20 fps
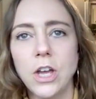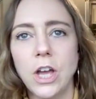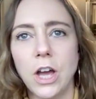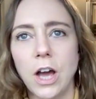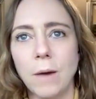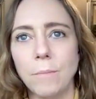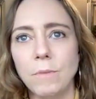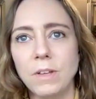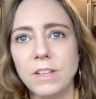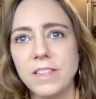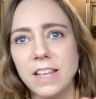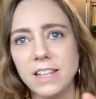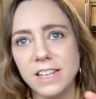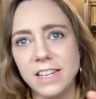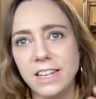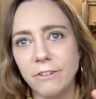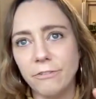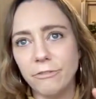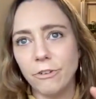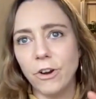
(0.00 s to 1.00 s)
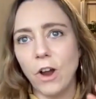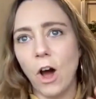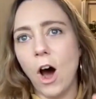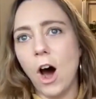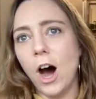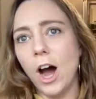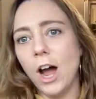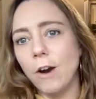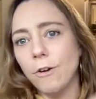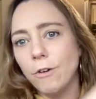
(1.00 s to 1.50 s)
There's a different
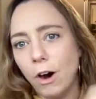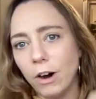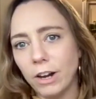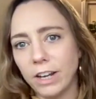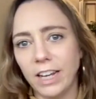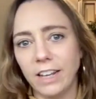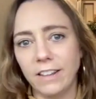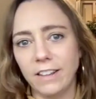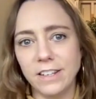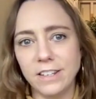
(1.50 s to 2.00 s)
hierarchy.